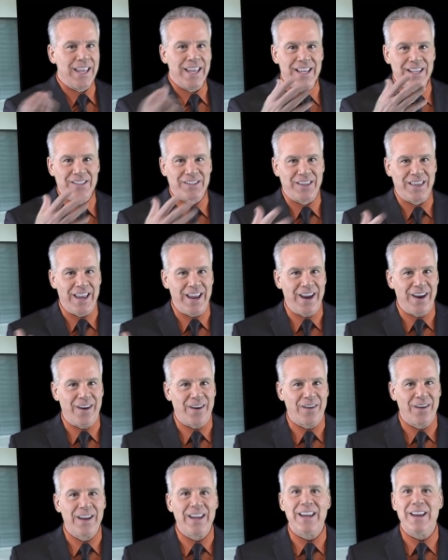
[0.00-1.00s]
is
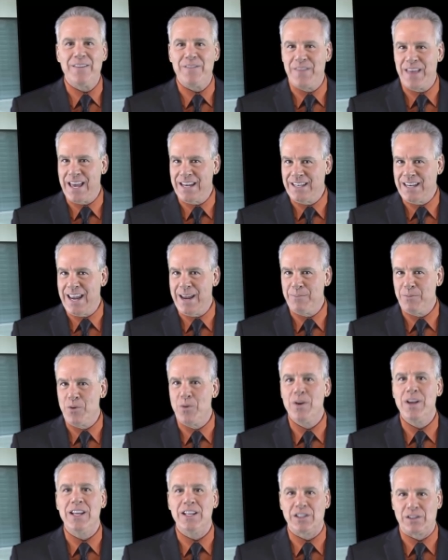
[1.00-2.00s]
there if that
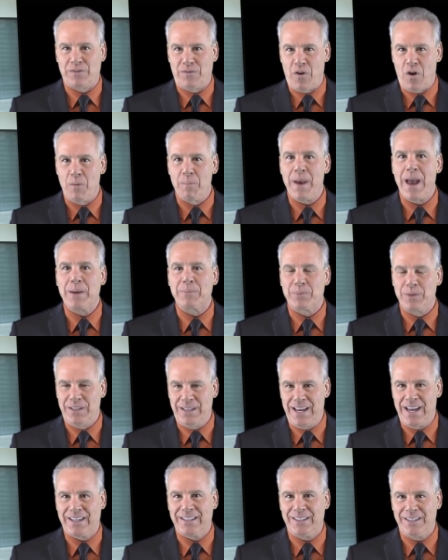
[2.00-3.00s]
table is fallback
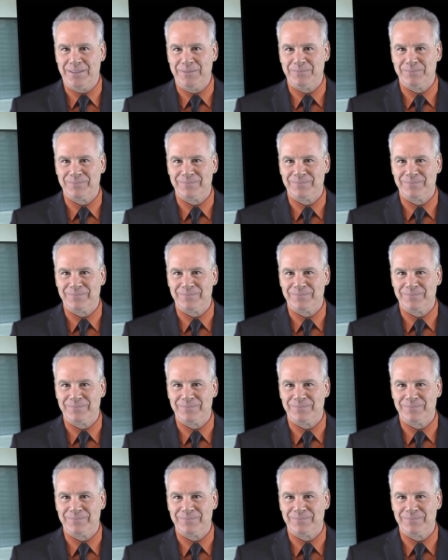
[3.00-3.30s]
protected.